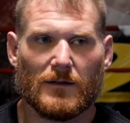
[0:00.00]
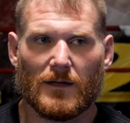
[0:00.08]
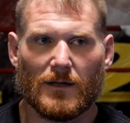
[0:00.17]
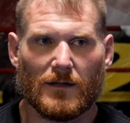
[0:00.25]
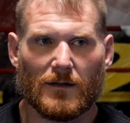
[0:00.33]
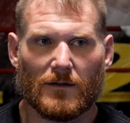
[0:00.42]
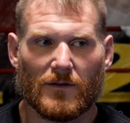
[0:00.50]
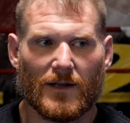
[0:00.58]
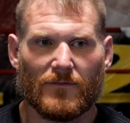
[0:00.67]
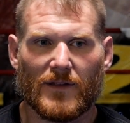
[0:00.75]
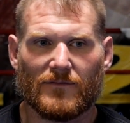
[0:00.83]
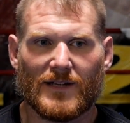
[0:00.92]

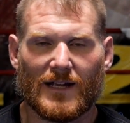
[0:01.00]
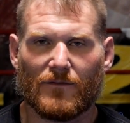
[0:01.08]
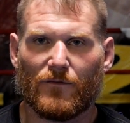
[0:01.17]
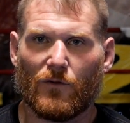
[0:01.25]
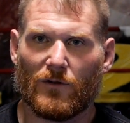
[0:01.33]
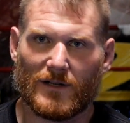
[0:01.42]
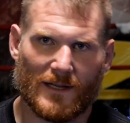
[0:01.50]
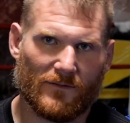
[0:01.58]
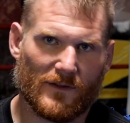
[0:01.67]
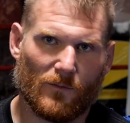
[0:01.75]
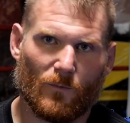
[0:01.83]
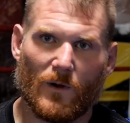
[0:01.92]
they've taken four and
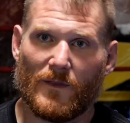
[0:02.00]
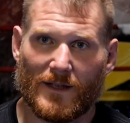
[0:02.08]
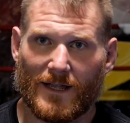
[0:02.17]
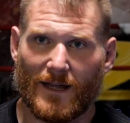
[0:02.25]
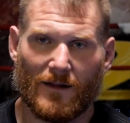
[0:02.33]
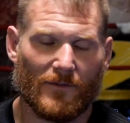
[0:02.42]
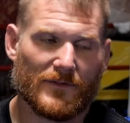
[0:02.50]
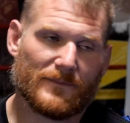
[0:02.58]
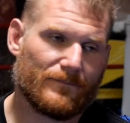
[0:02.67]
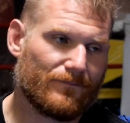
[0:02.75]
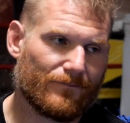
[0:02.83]
given the one that counts.